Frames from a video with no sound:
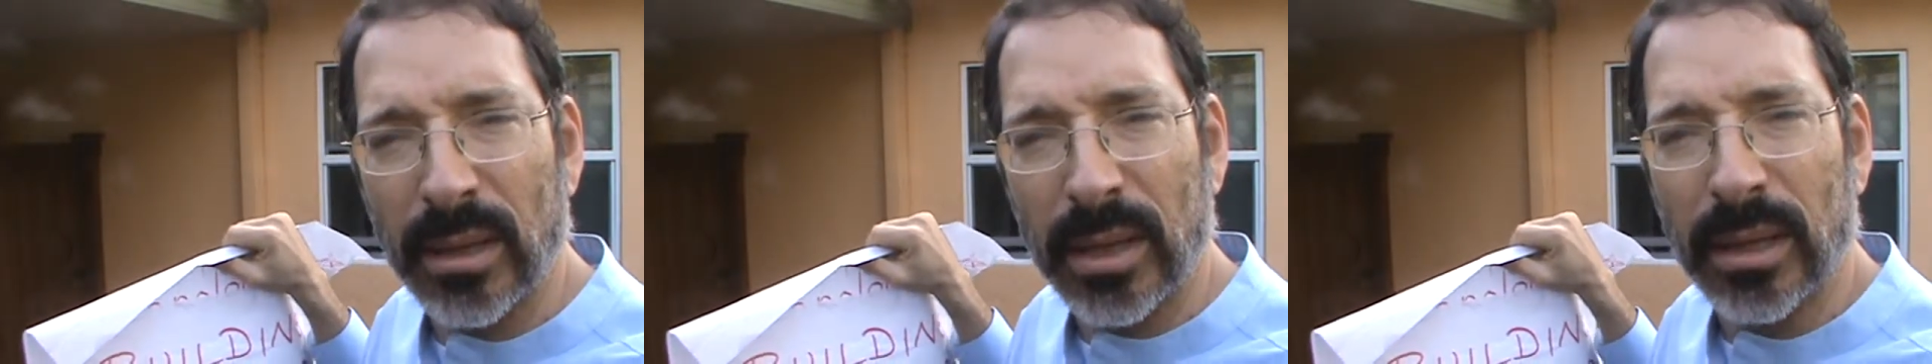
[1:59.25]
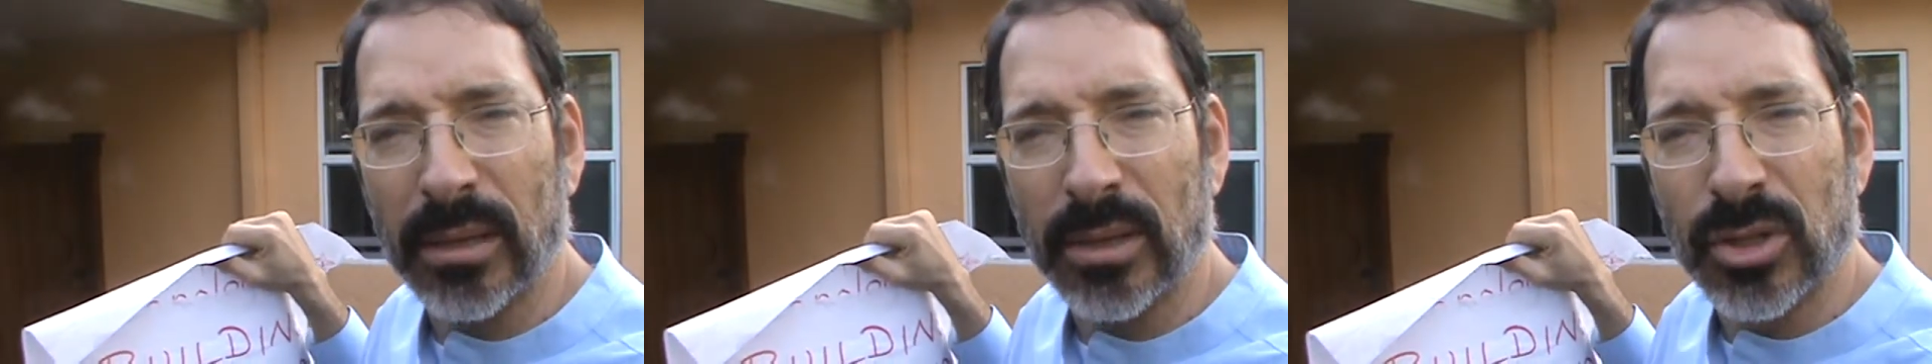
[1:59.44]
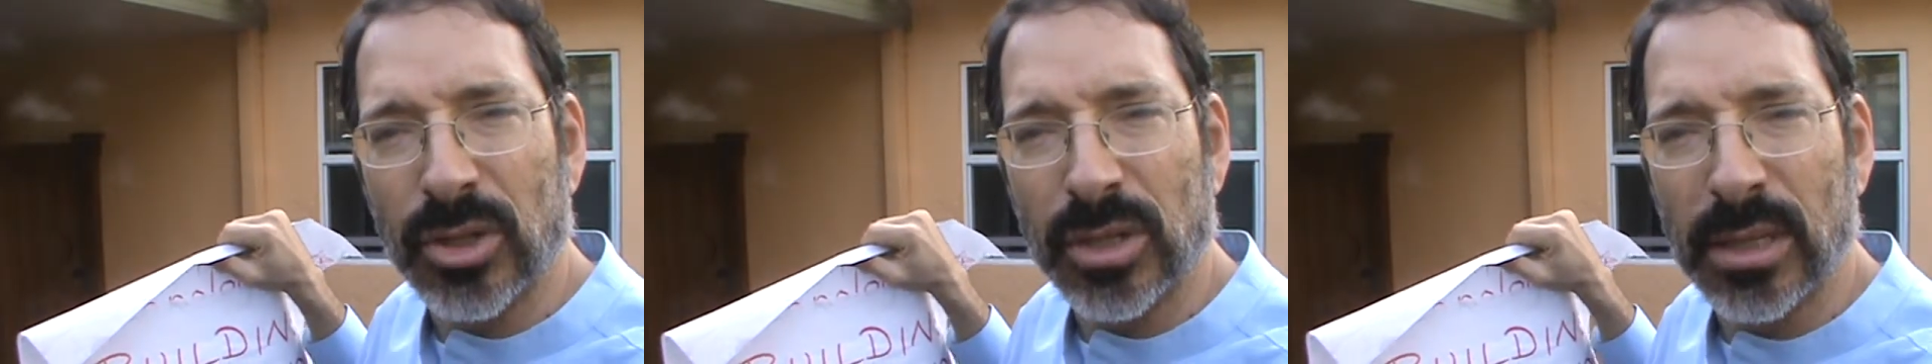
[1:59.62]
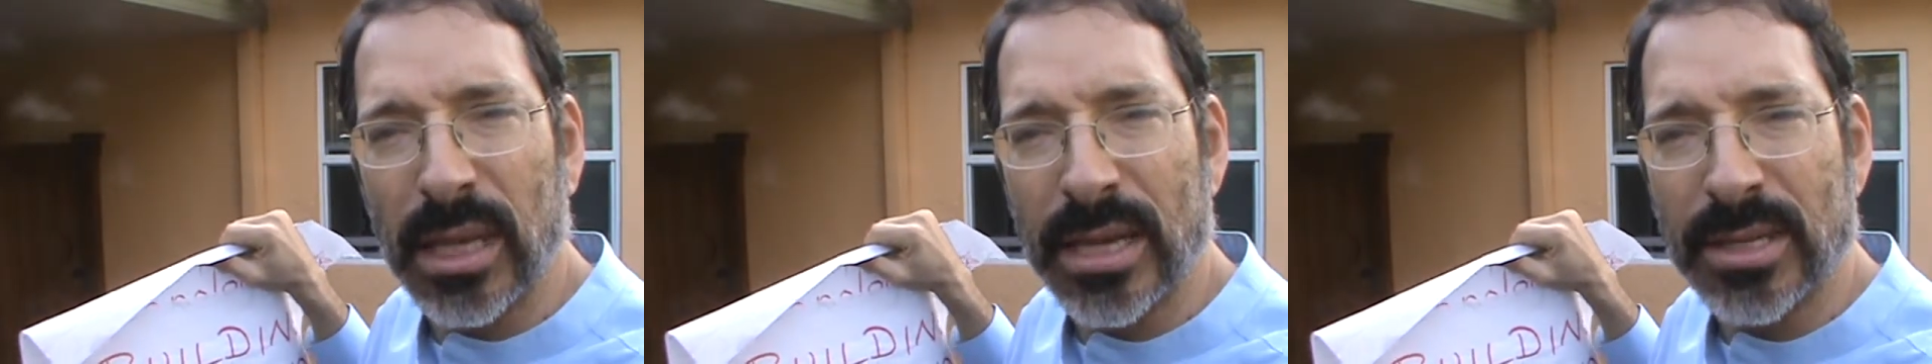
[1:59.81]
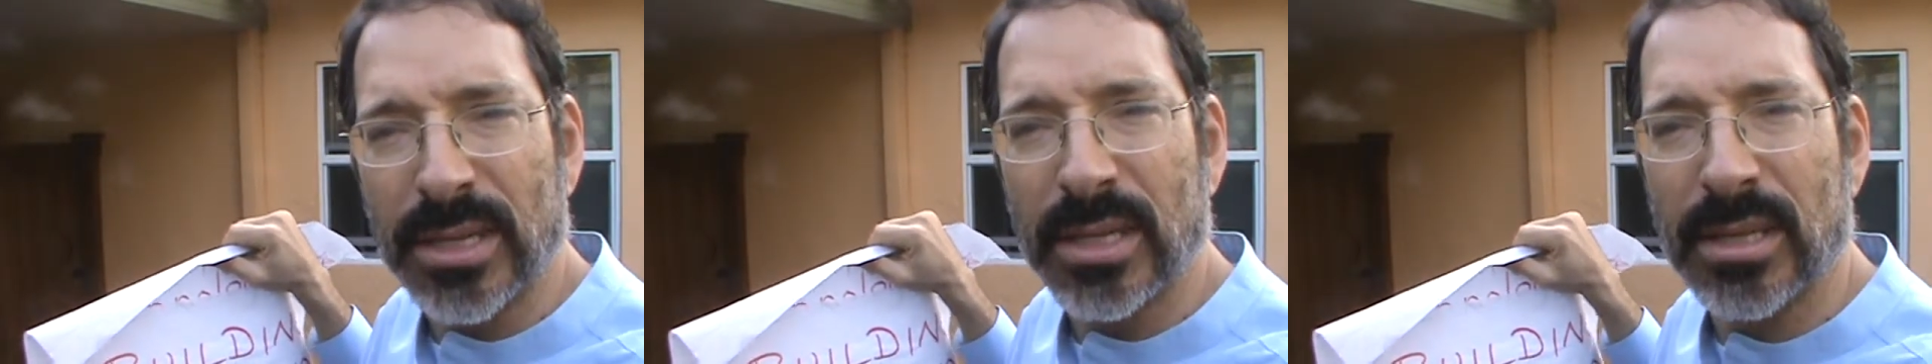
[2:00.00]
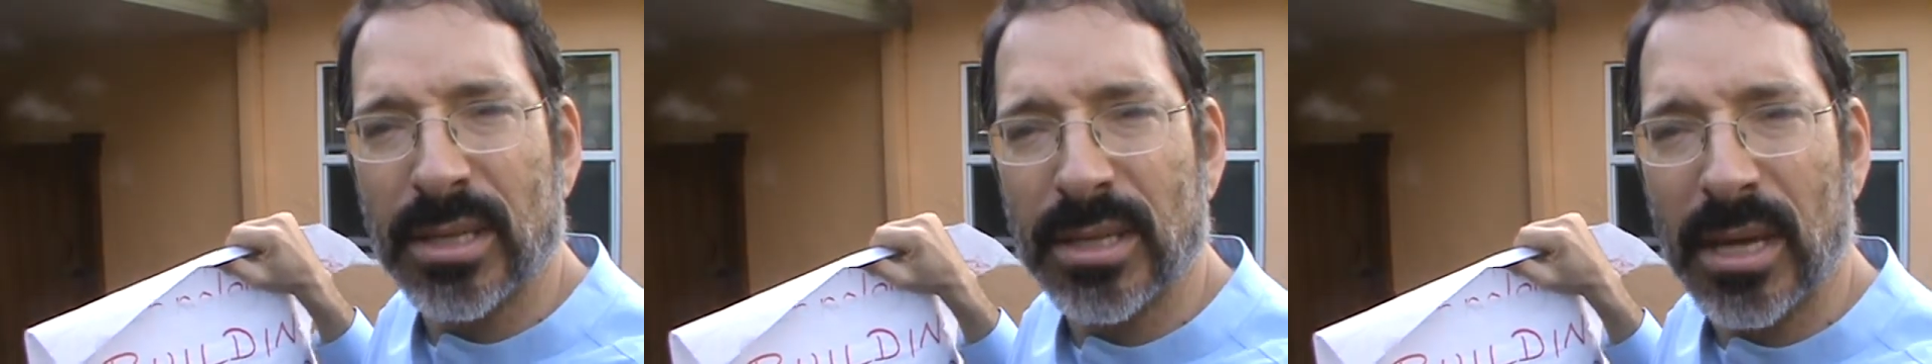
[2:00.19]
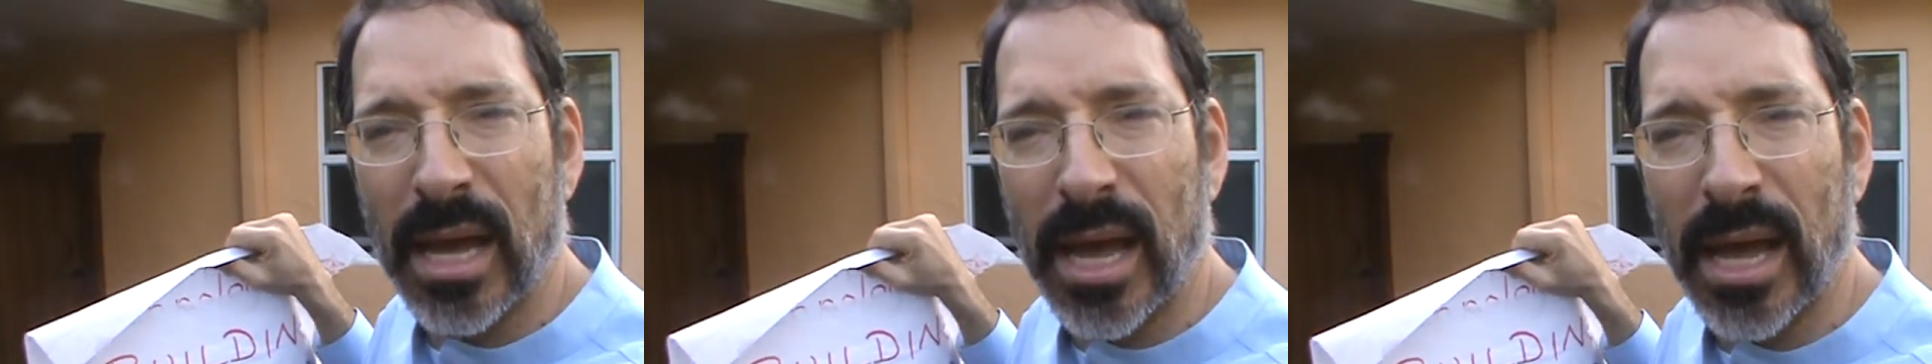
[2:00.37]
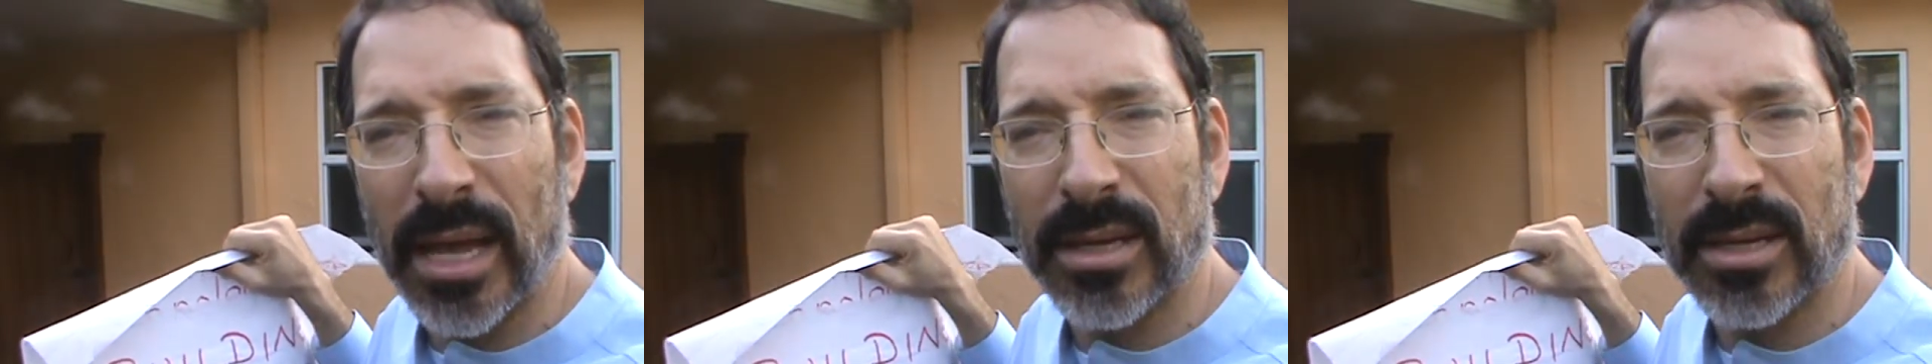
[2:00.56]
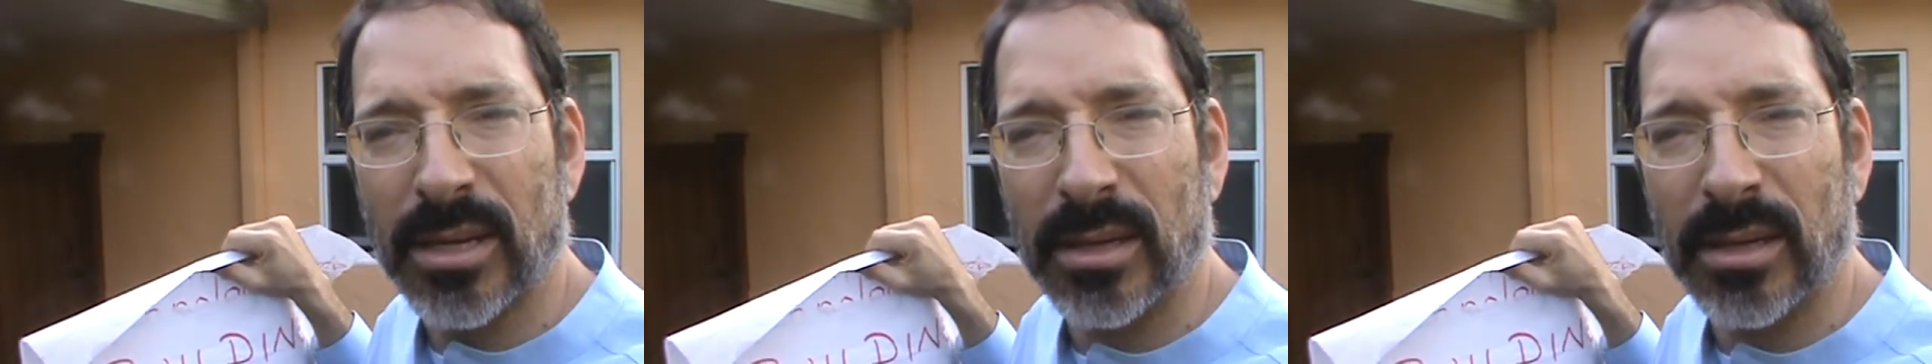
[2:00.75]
English lessons at